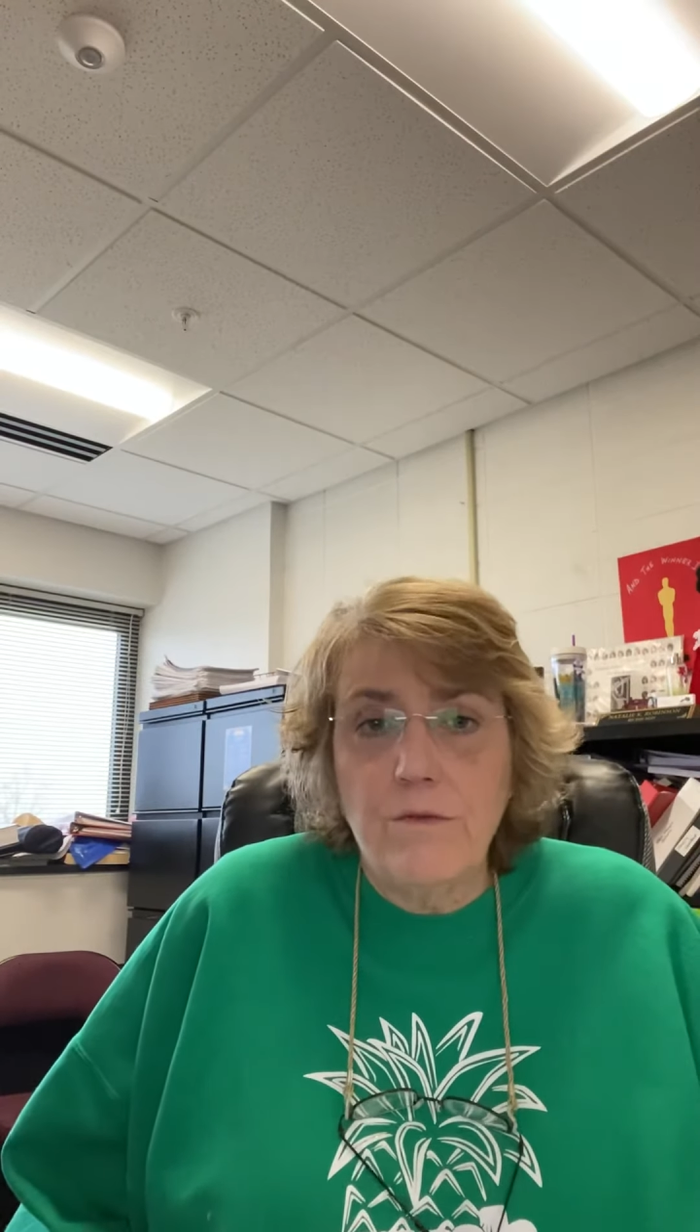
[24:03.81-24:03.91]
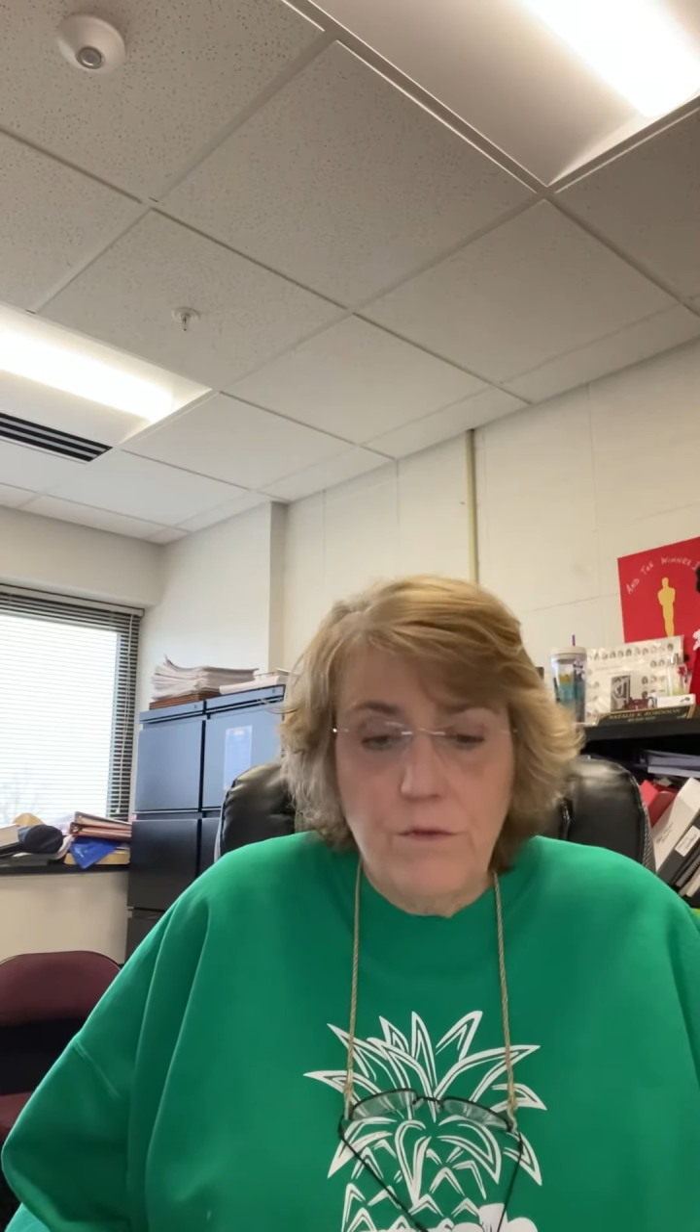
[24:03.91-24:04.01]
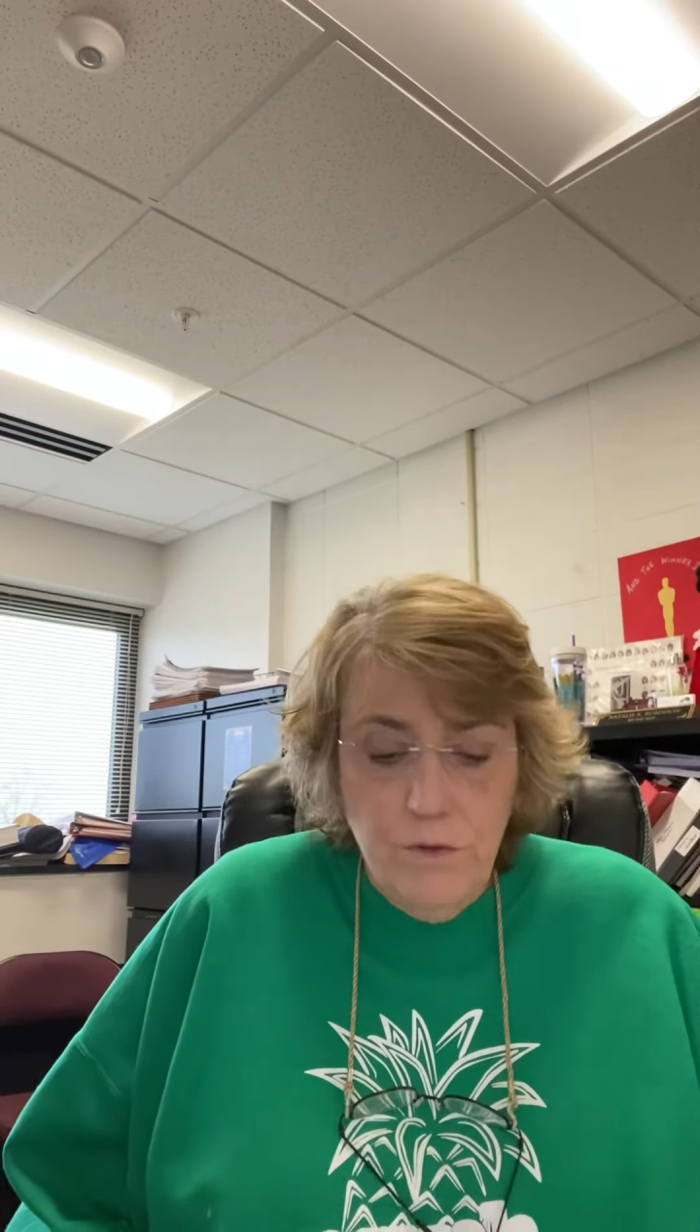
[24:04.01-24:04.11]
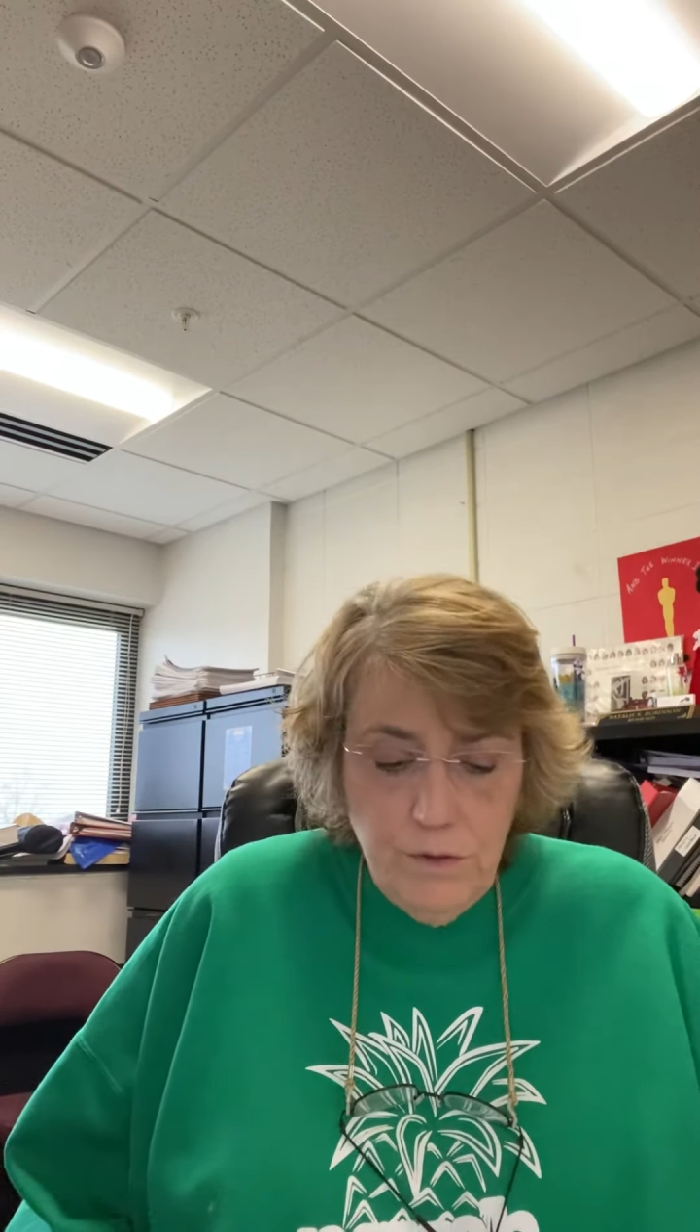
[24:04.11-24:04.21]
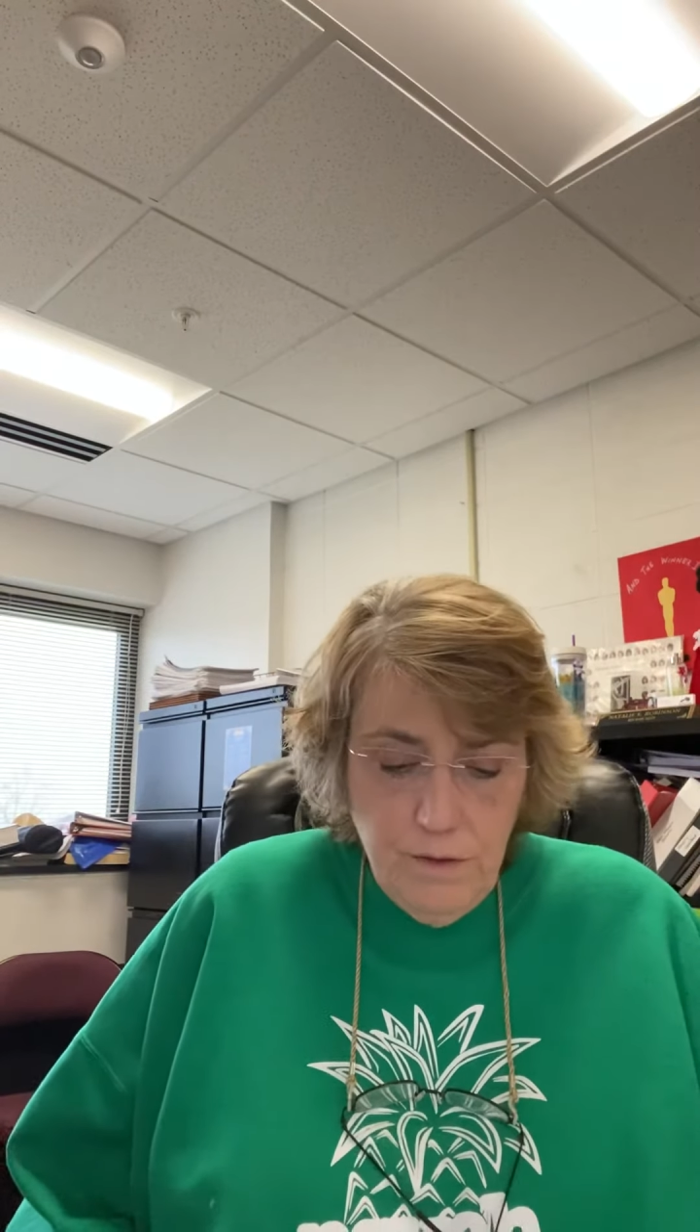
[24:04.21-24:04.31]

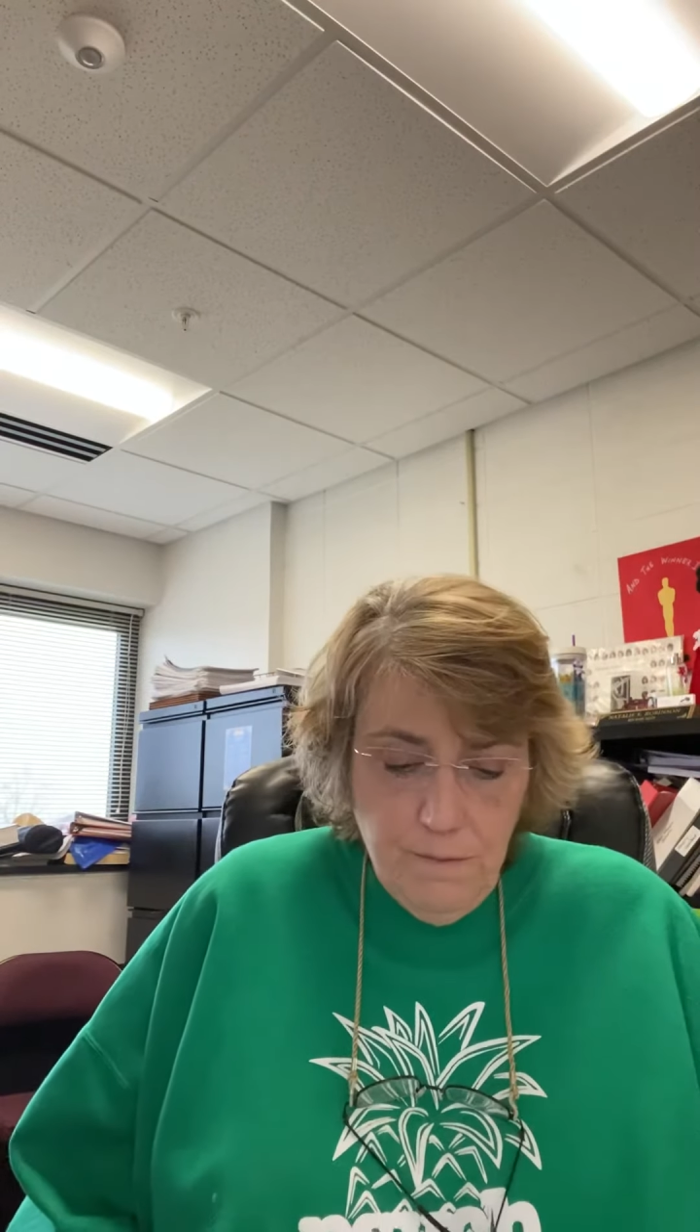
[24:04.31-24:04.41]
rules.